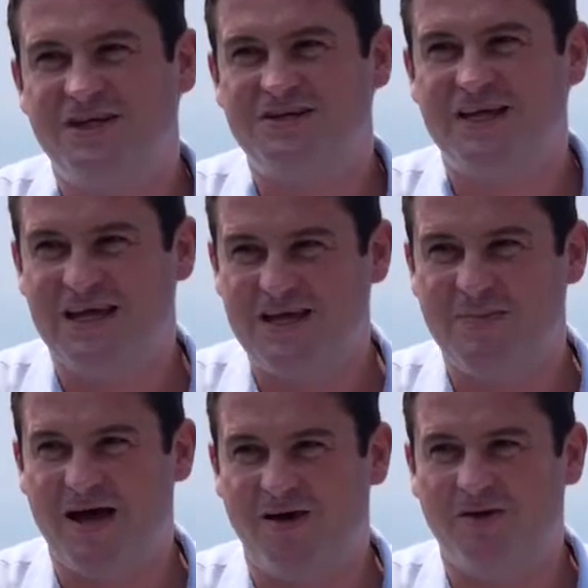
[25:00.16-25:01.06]
Just
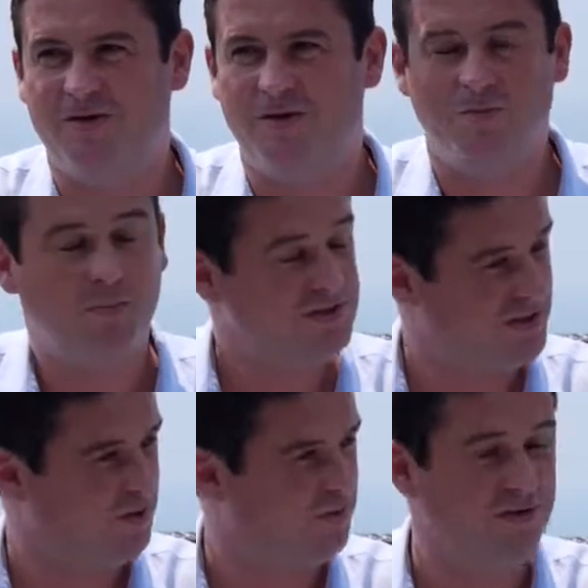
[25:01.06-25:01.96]
email
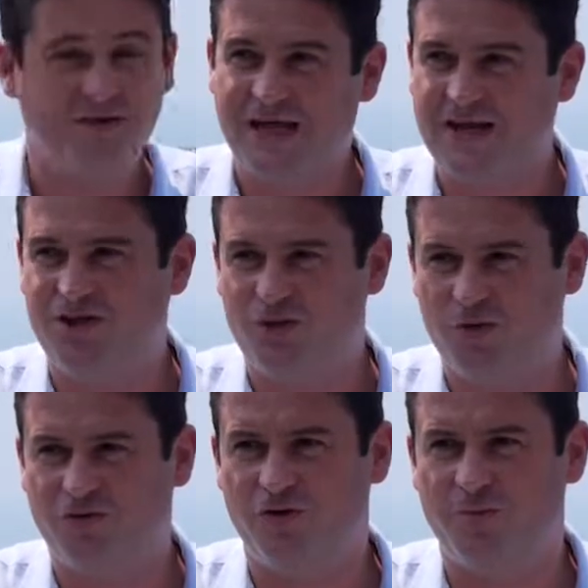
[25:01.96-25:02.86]
myself, Dan at
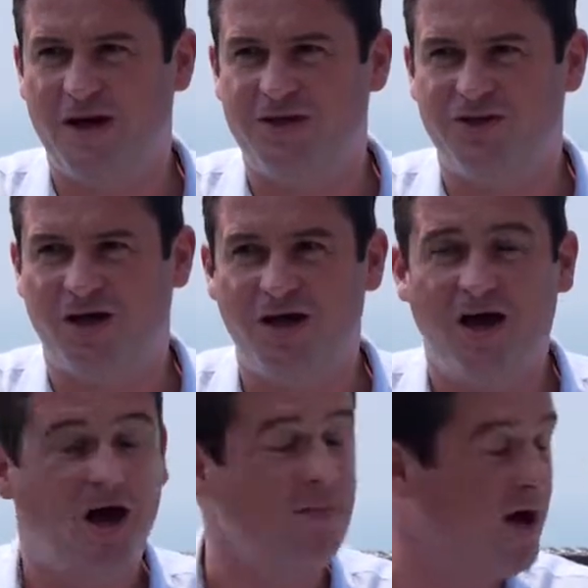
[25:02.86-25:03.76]
Choice Group
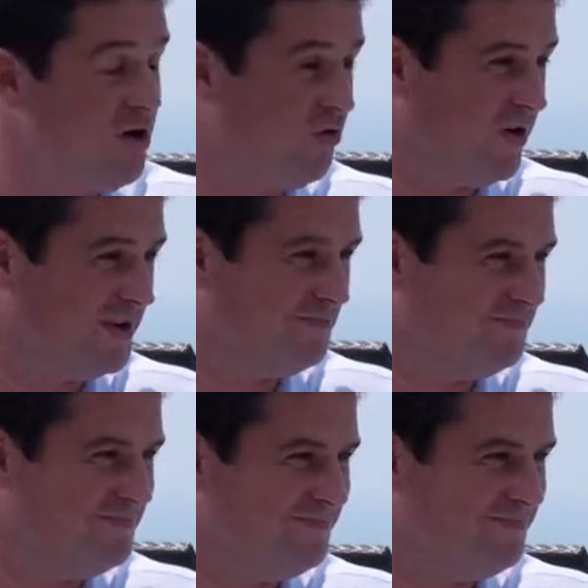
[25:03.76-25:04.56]
Asia. I'm hungry.